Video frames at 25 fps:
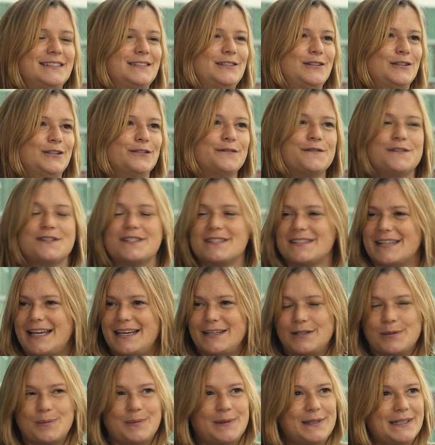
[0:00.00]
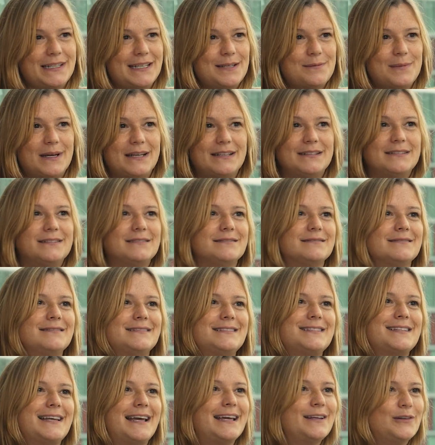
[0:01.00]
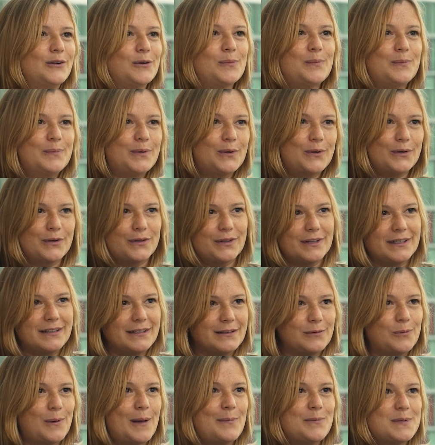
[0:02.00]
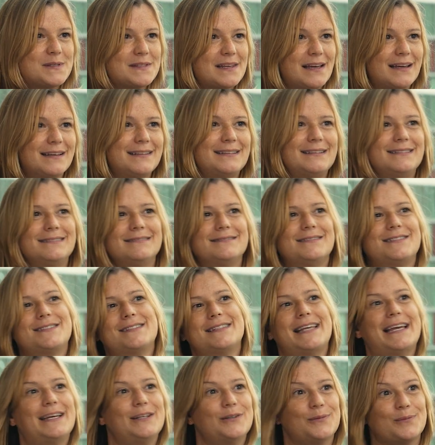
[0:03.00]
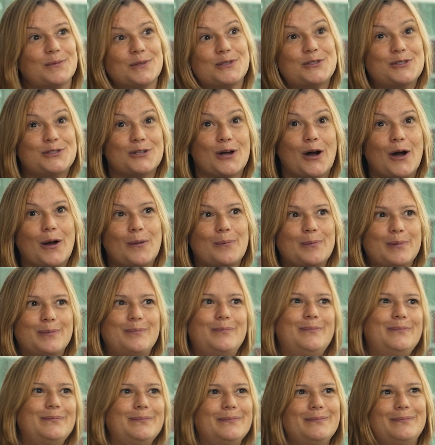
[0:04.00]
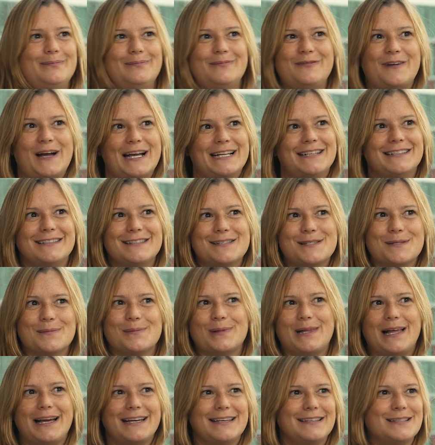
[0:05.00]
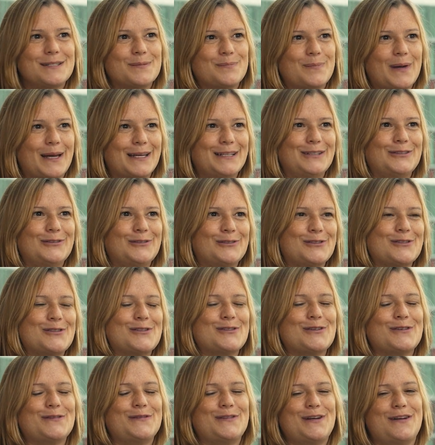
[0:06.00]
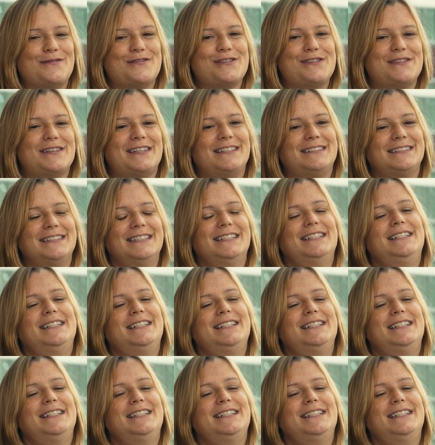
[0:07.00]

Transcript: Loved setting up an email, setting up all the website, setting up the shop, finding suppliers, buying all the stuff and everything.